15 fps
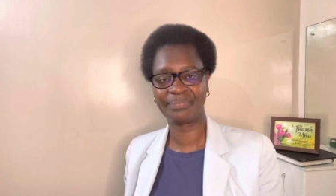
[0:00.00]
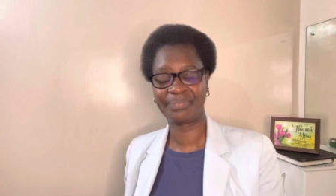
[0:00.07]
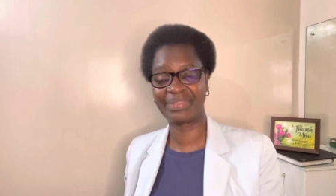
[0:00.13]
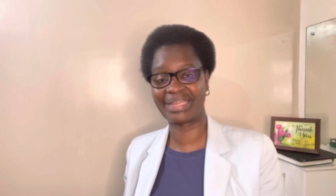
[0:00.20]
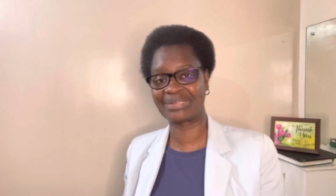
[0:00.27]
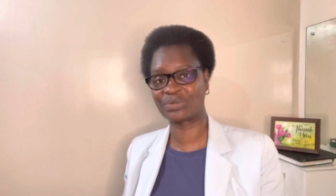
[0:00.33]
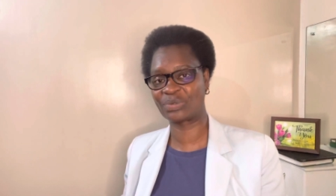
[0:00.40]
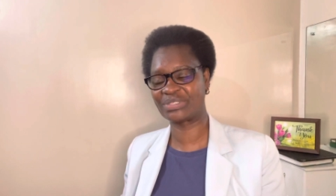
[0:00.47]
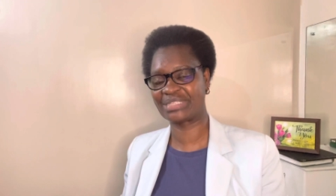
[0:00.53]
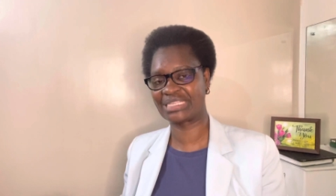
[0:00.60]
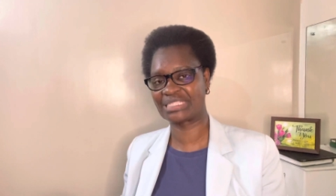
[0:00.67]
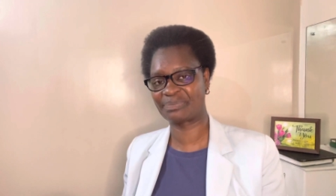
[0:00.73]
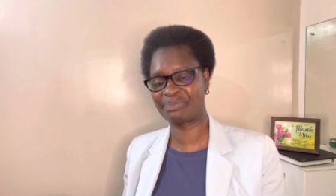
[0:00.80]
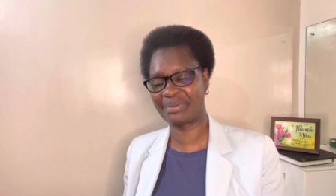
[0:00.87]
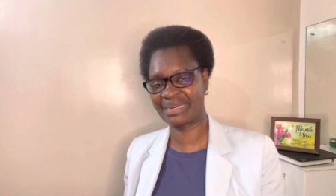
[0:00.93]
that was
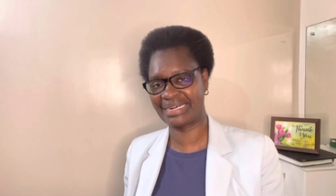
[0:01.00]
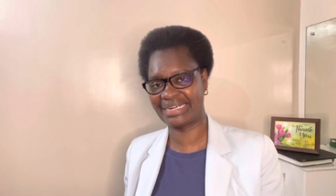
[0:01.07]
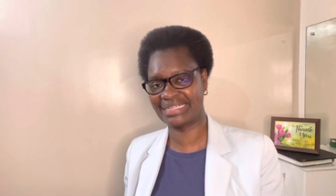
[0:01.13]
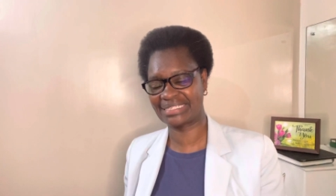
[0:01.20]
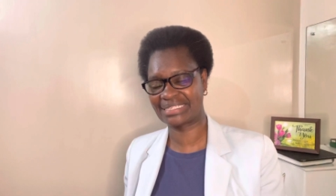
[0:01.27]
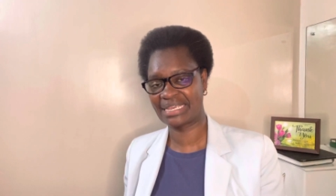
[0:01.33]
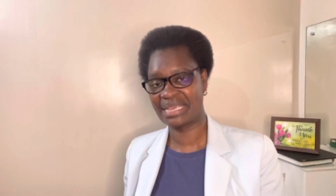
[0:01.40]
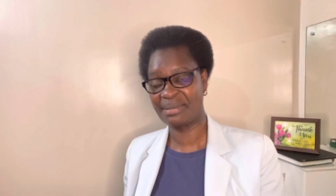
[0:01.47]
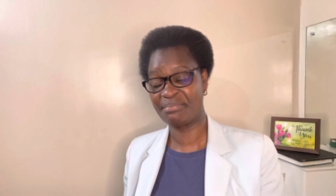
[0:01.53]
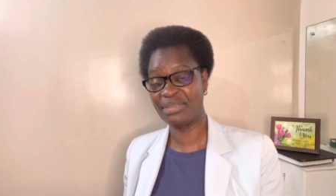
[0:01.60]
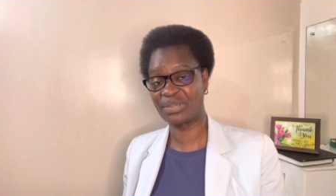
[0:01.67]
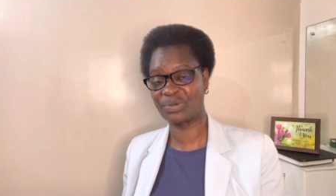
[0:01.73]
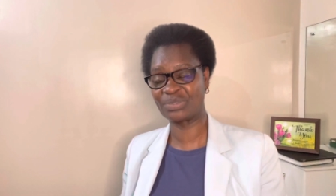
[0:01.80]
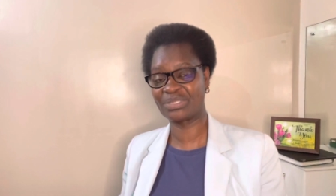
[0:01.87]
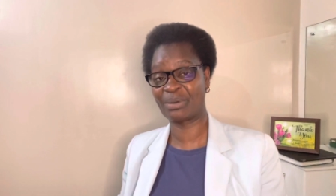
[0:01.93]
experienced
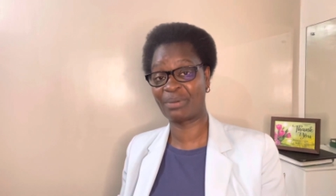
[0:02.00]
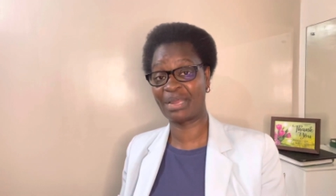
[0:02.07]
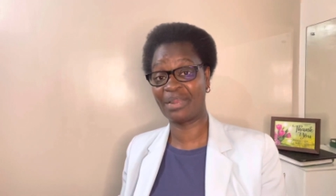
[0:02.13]
because our